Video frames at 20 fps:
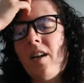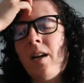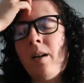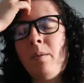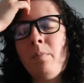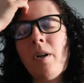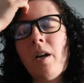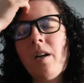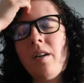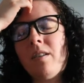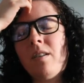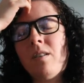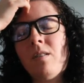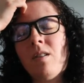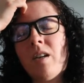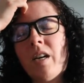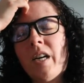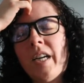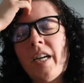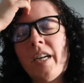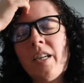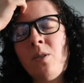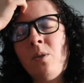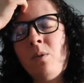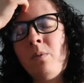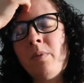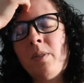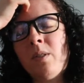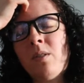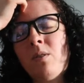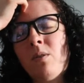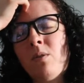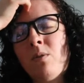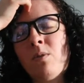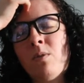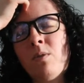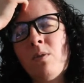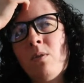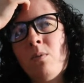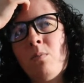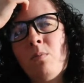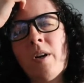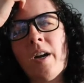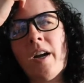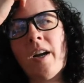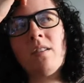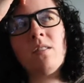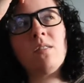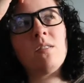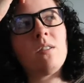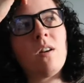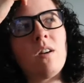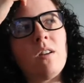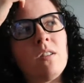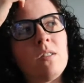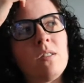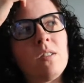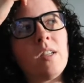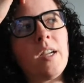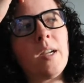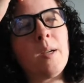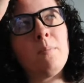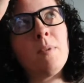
I'm not gonna lie, I do miss those little brats, honestly.